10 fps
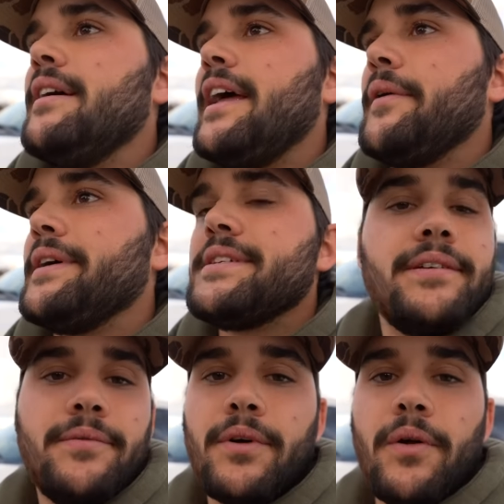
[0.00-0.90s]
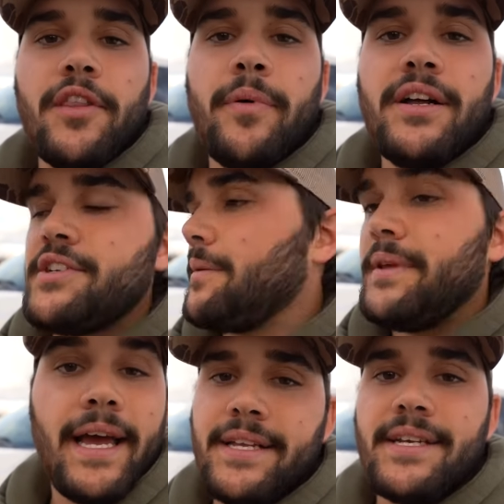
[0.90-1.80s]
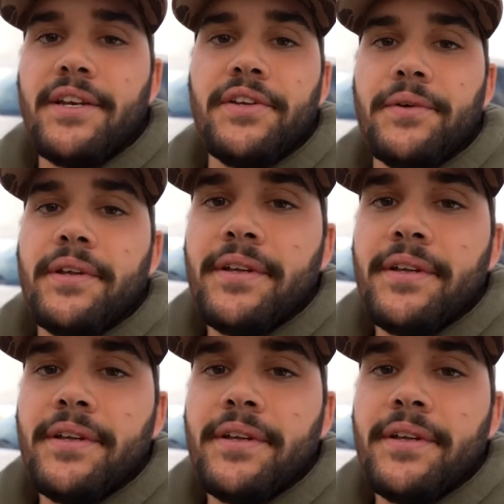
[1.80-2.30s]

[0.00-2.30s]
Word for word: Anyways, we're going to the pawn shop. You guys stay tuned.